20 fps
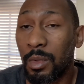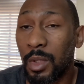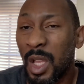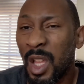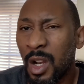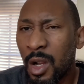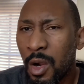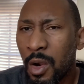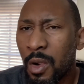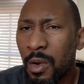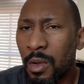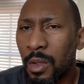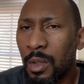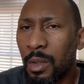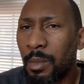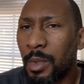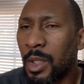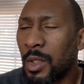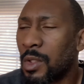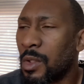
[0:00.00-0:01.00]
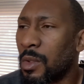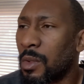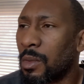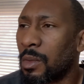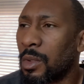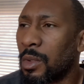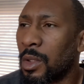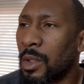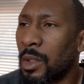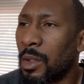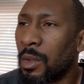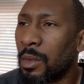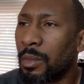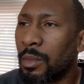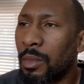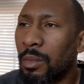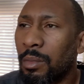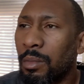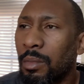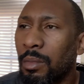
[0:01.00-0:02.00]
Kind of hurt a little bit too, you know,
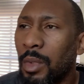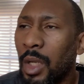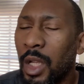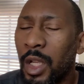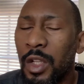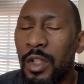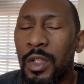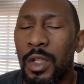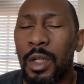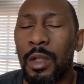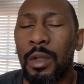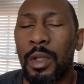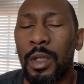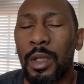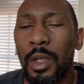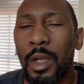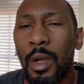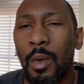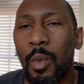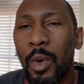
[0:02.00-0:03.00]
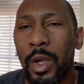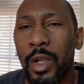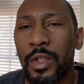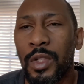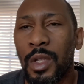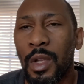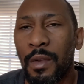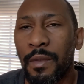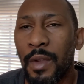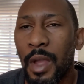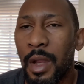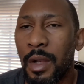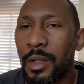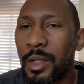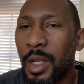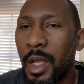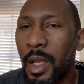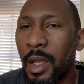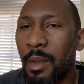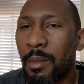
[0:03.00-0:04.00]
but I guess it'll work itself out in
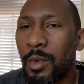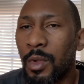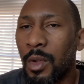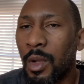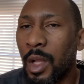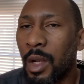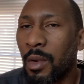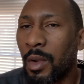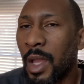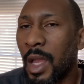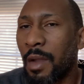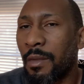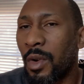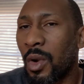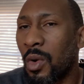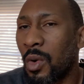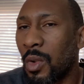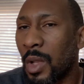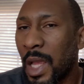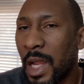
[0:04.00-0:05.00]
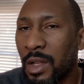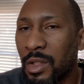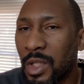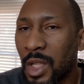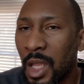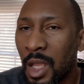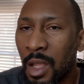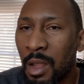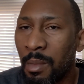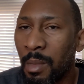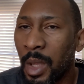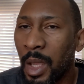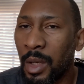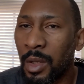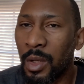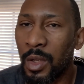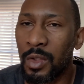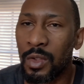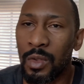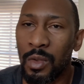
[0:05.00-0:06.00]
time. You know, I don't have a whole lot of skin back
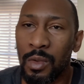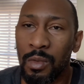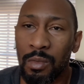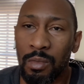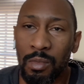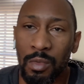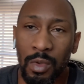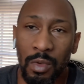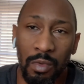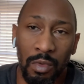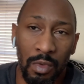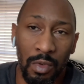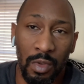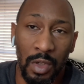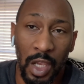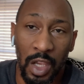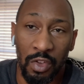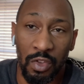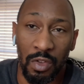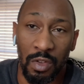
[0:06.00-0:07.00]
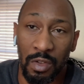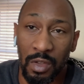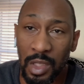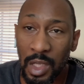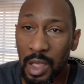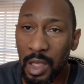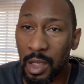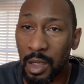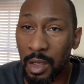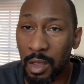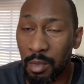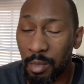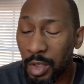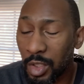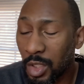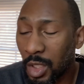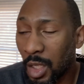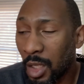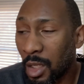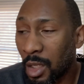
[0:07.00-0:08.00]
there, so, you know, you can actually see it under my
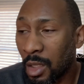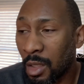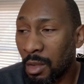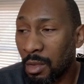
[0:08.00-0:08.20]
skin.